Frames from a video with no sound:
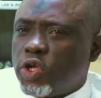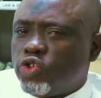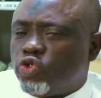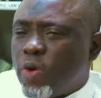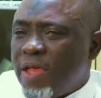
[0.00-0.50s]

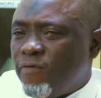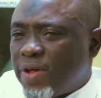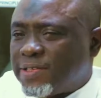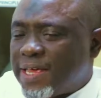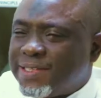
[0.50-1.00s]
is to
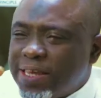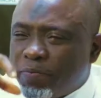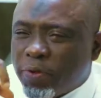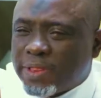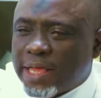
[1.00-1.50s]
emphasize the
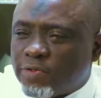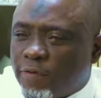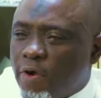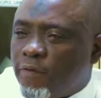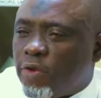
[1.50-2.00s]
importance
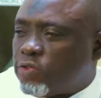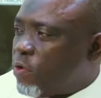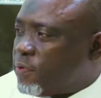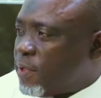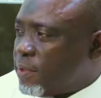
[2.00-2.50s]
of governor's
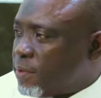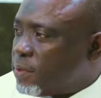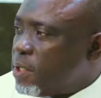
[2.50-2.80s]
consent